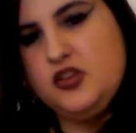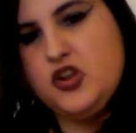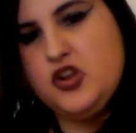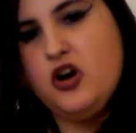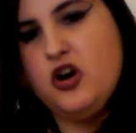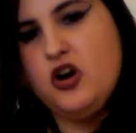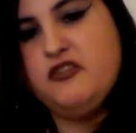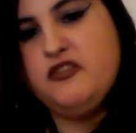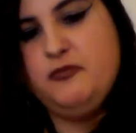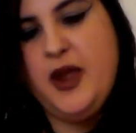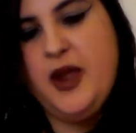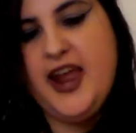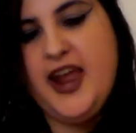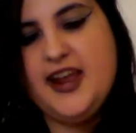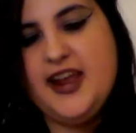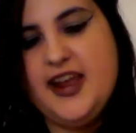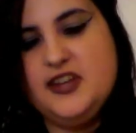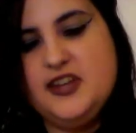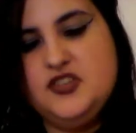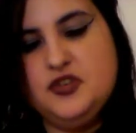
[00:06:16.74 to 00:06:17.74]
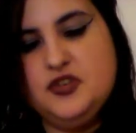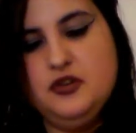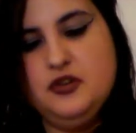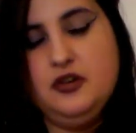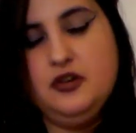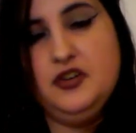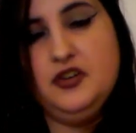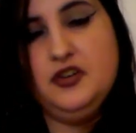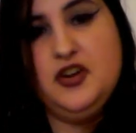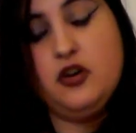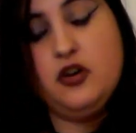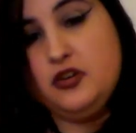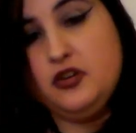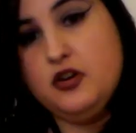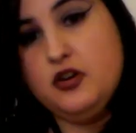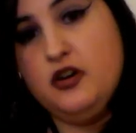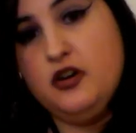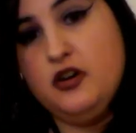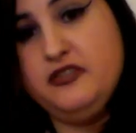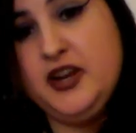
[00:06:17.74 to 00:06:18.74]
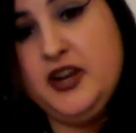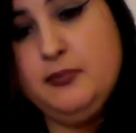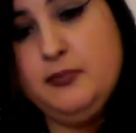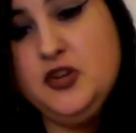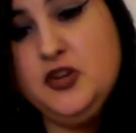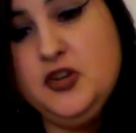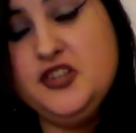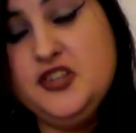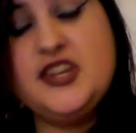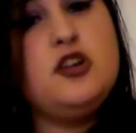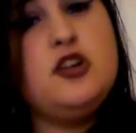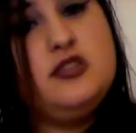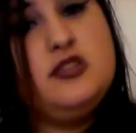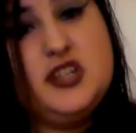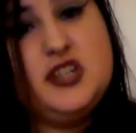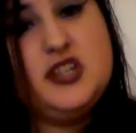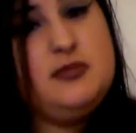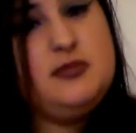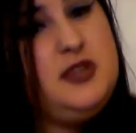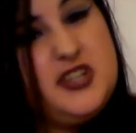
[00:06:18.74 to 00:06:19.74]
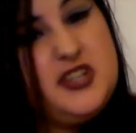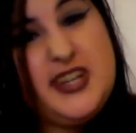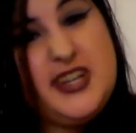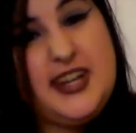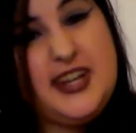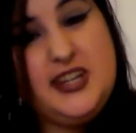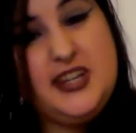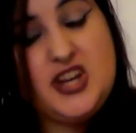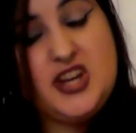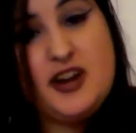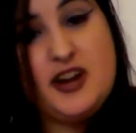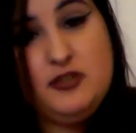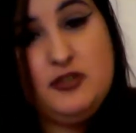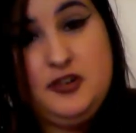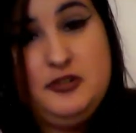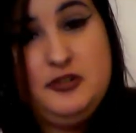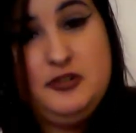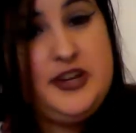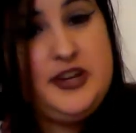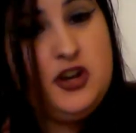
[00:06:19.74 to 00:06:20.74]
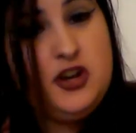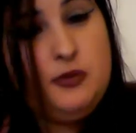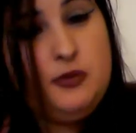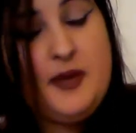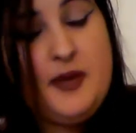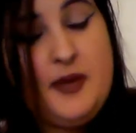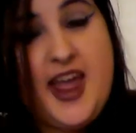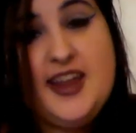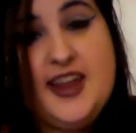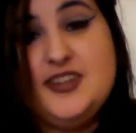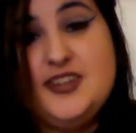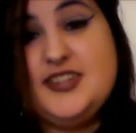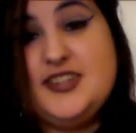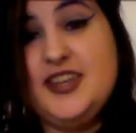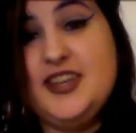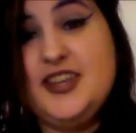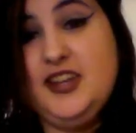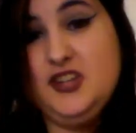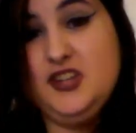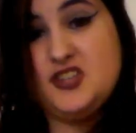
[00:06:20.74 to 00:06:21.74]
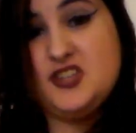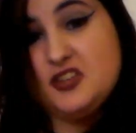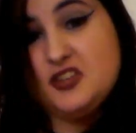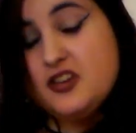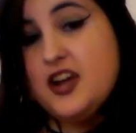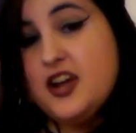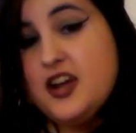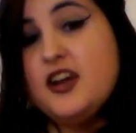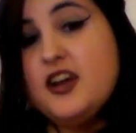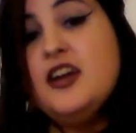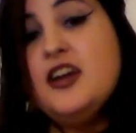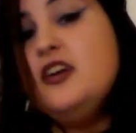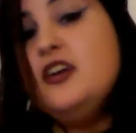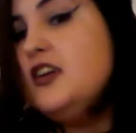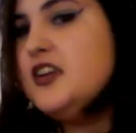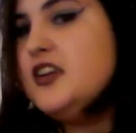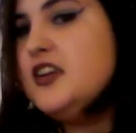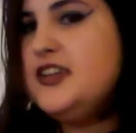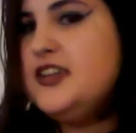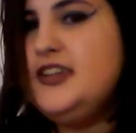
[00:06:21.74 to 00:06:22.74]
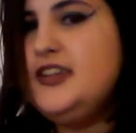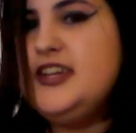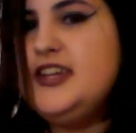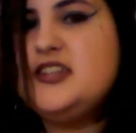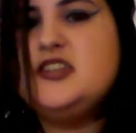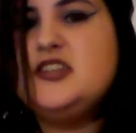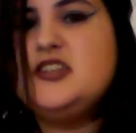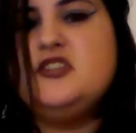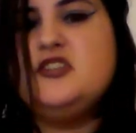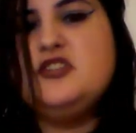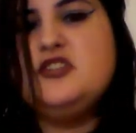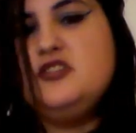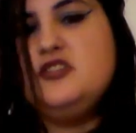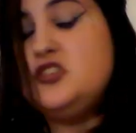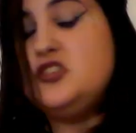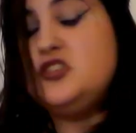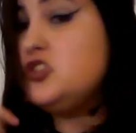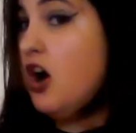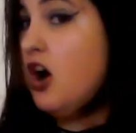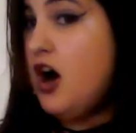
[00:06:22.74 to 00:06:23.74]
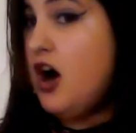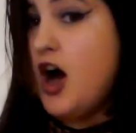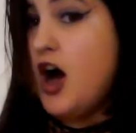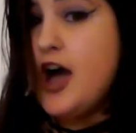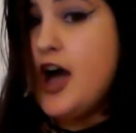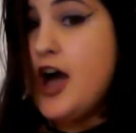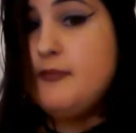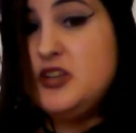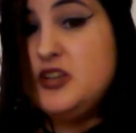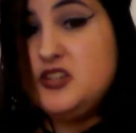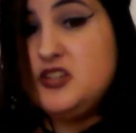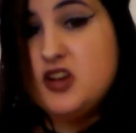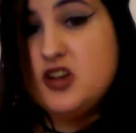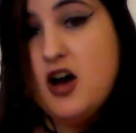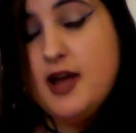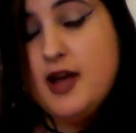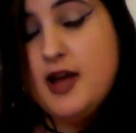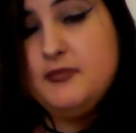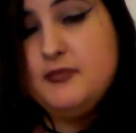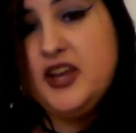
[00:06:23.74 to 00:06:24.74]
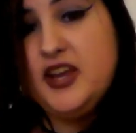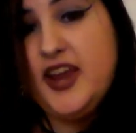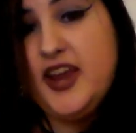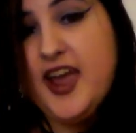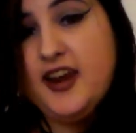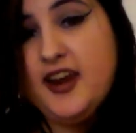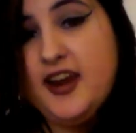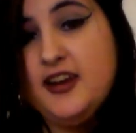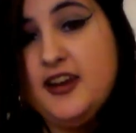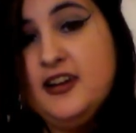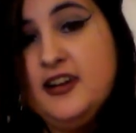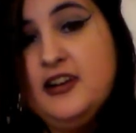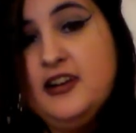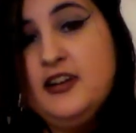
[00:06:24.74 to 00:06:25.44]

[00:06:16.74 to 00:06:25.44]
goth bands or non-gothic music, or just music in general? Who are your bands that you sort of can listen to time and time again,